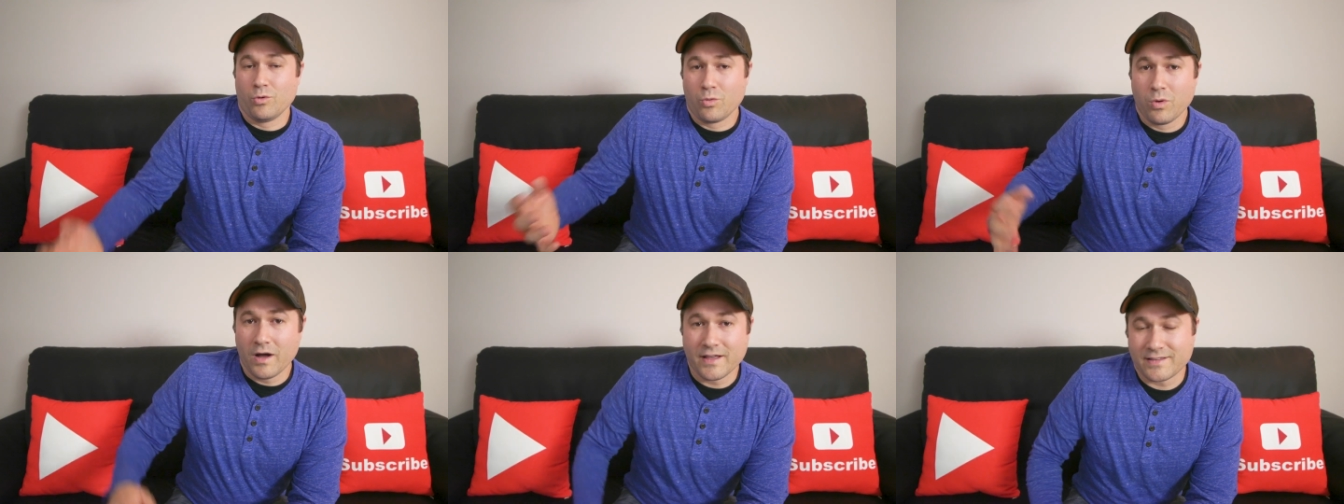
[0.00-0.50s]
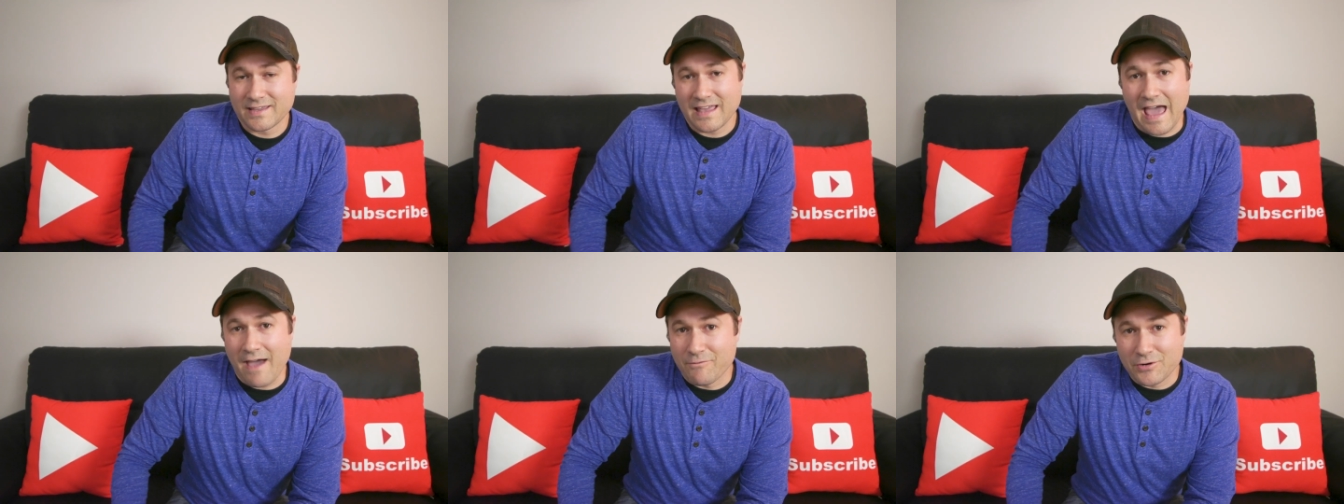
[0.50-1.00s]
what
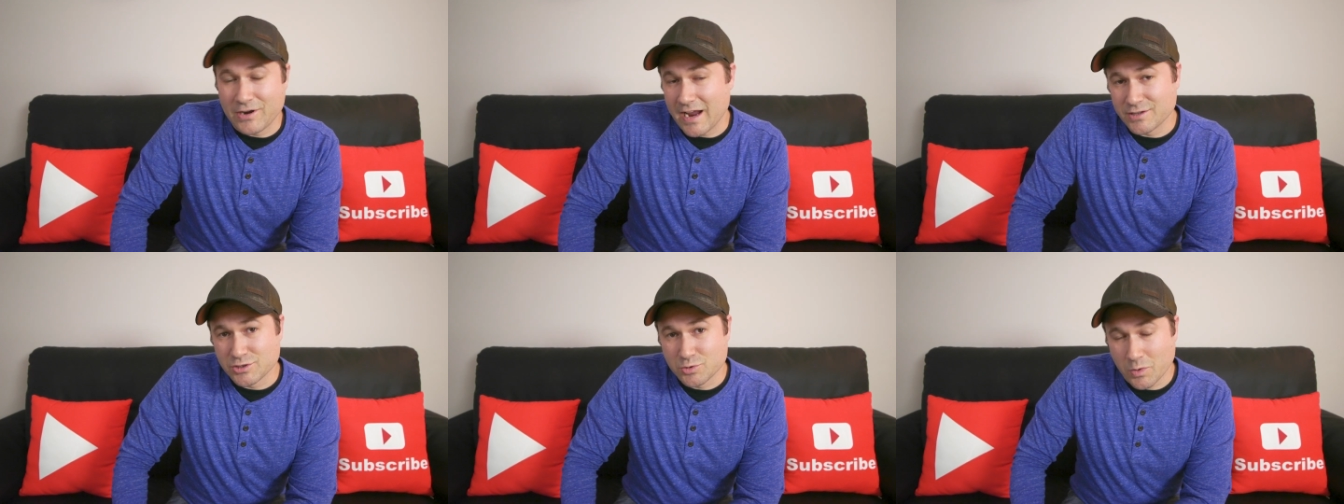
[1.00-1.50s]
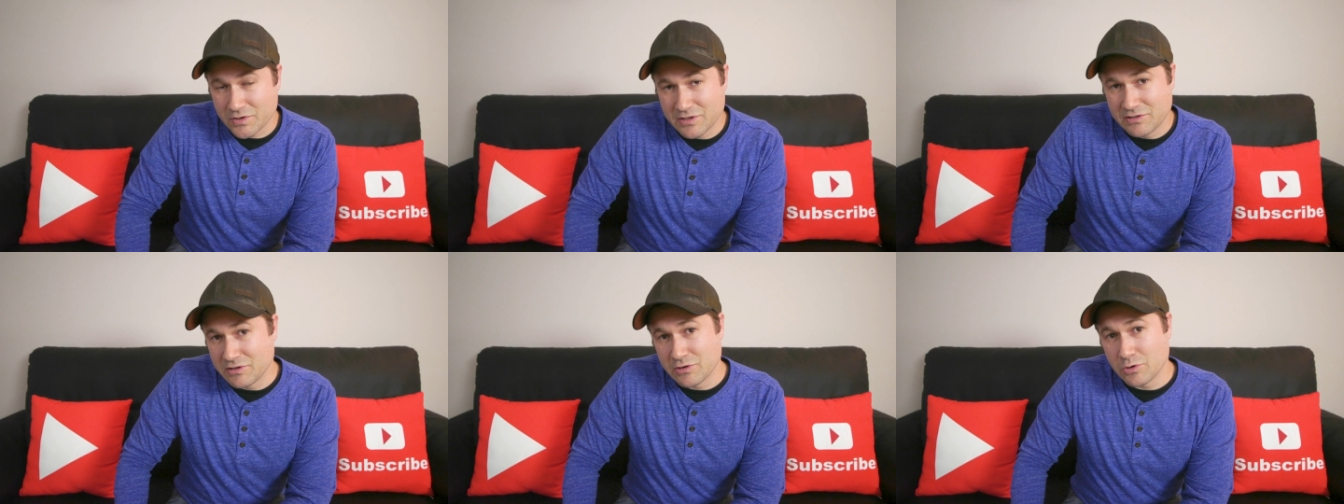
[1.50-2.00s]
advertisers want
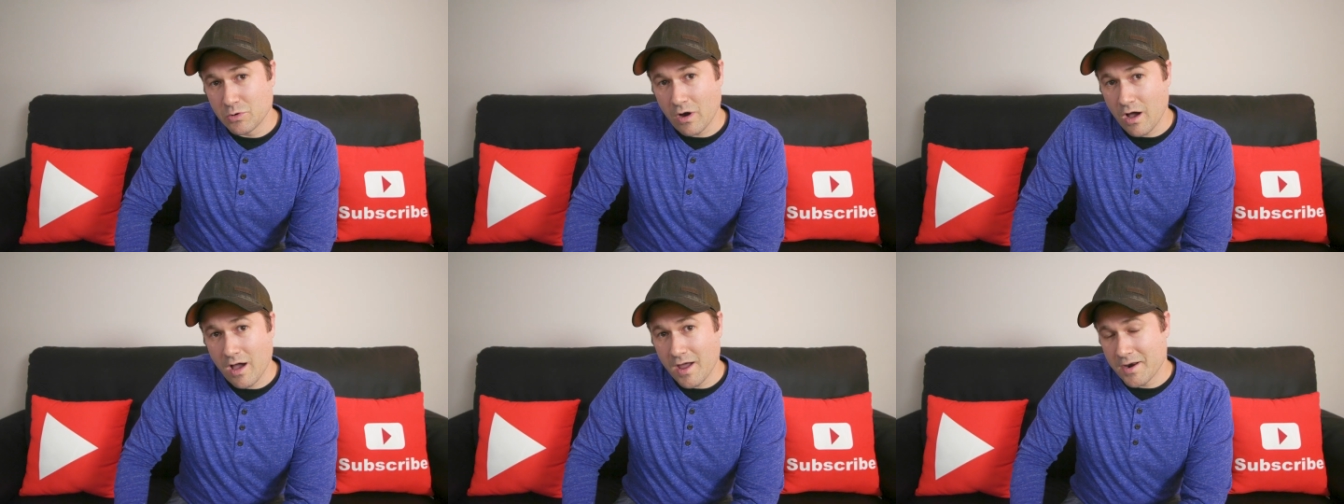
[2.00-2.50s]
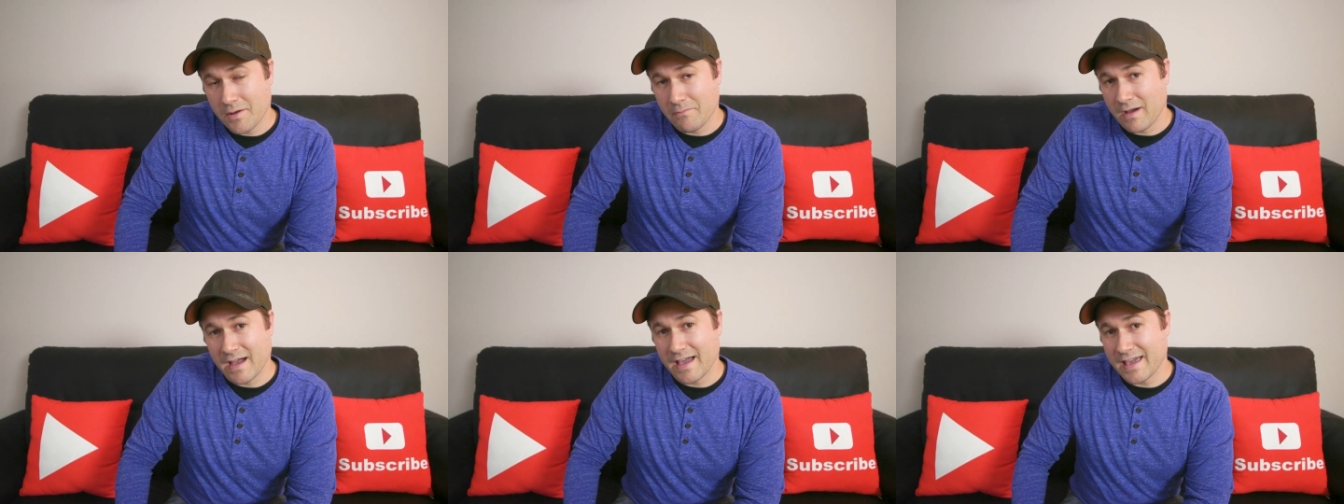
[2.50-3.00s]
to do on
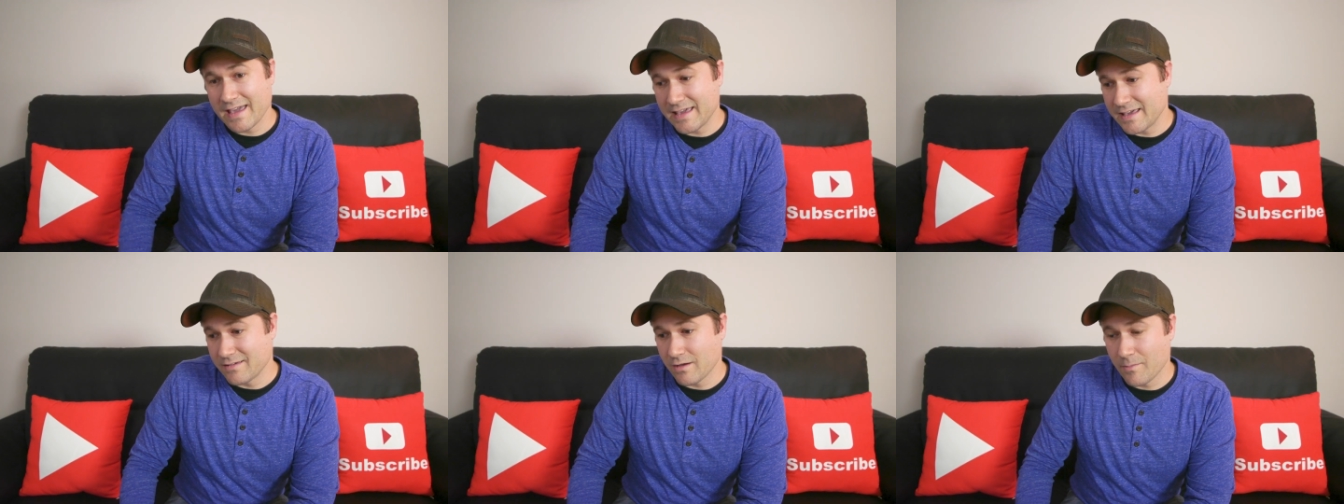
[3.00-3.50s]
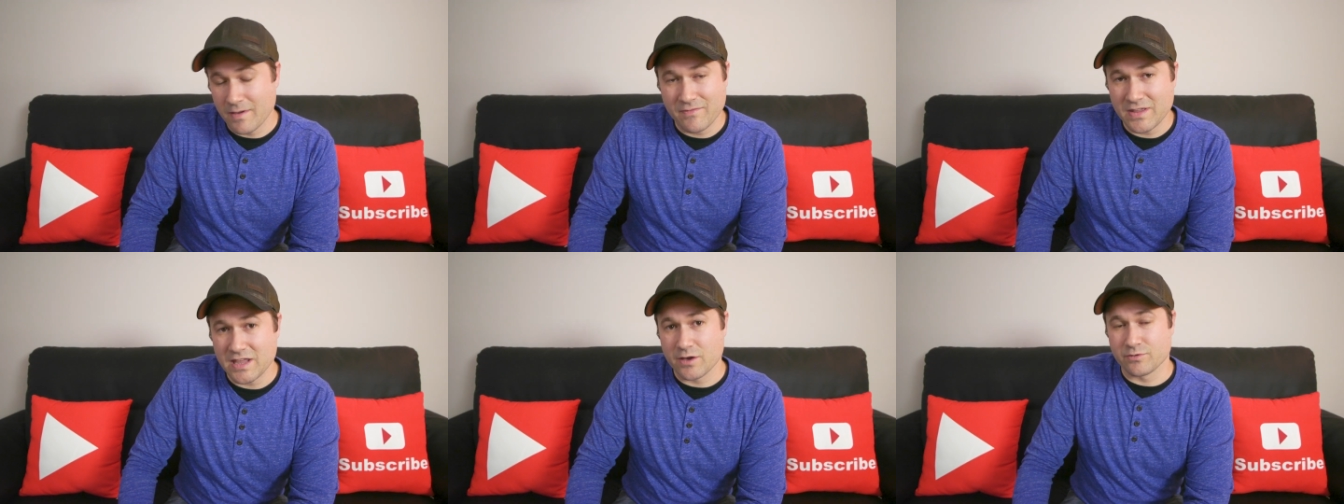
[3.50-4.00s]
my on my
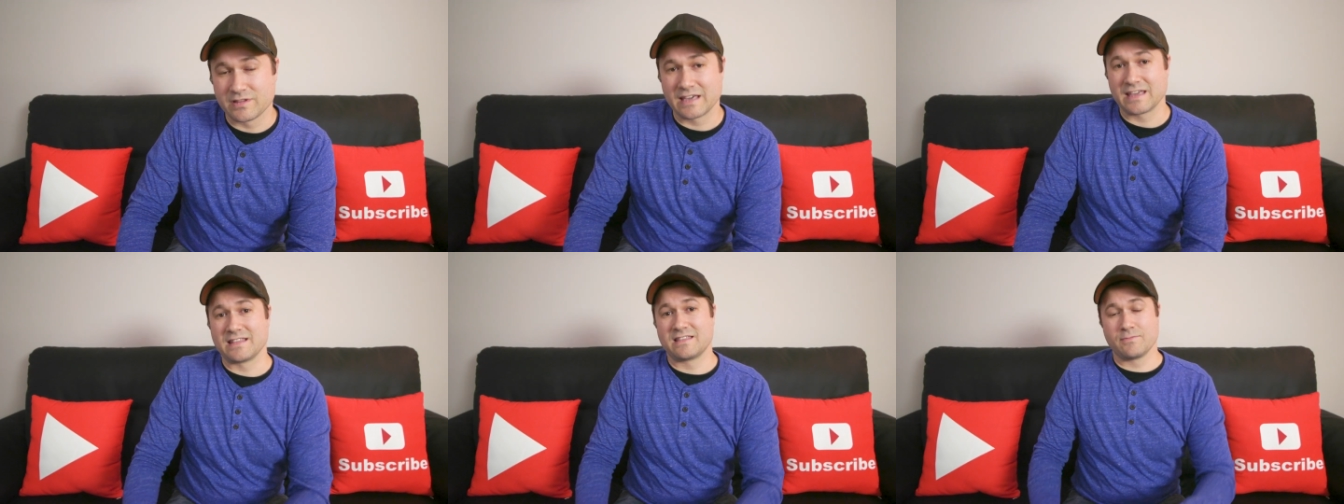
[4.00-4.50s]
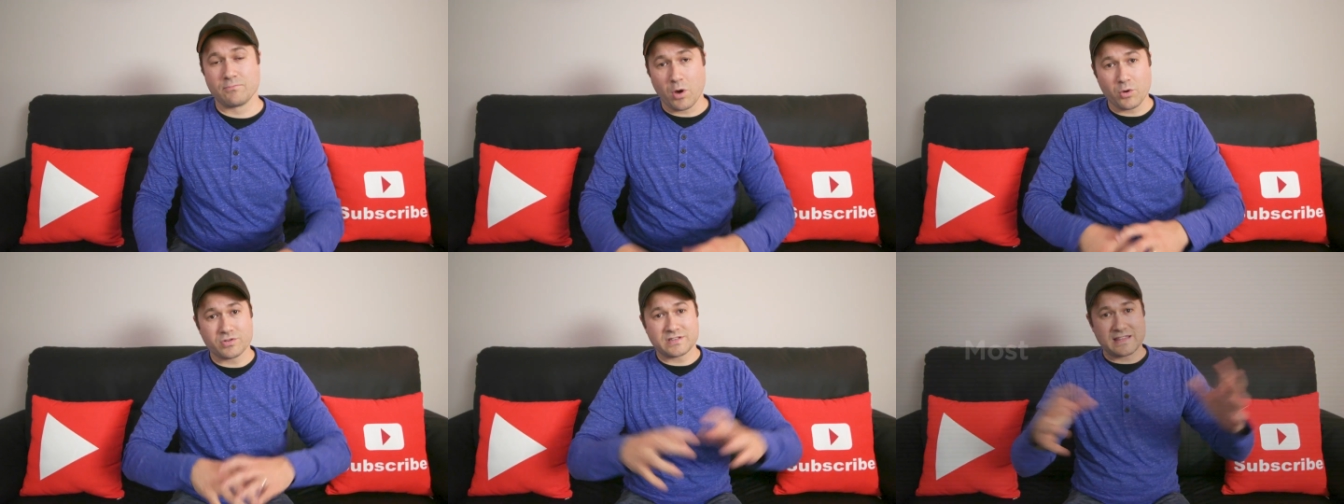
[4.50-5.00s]
videos. Like it's
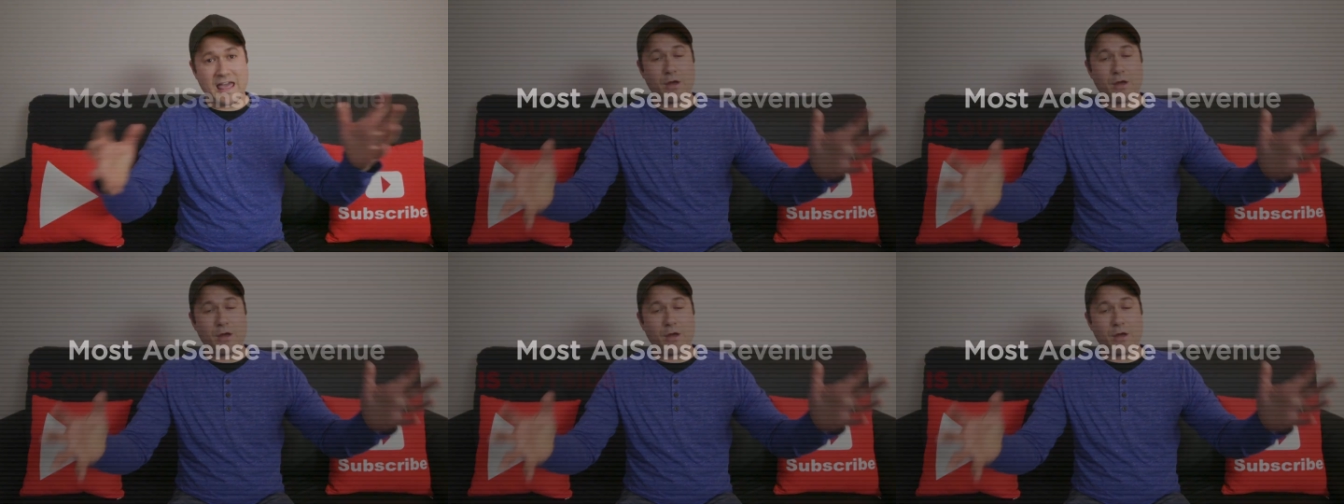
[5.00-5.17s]
most of